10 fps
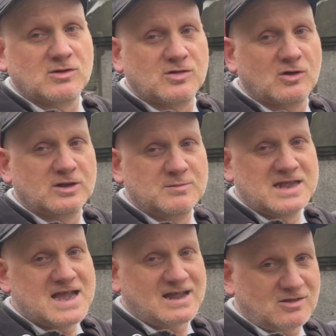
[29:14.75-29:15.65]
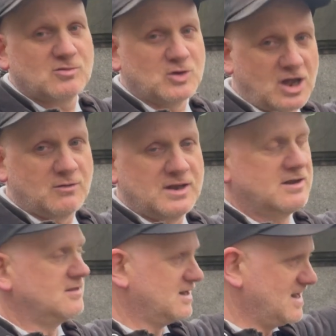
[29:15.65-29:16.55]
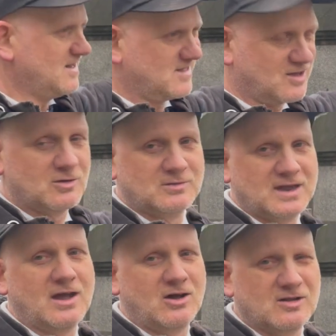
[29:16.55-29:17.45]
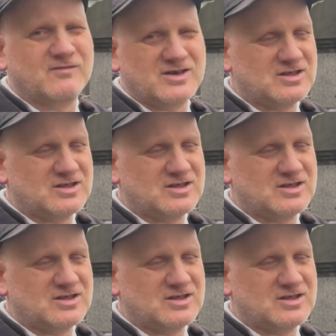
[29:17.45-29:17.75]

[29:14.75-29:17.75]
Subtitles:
and told him the Yanks were going and they needed to go and get all the free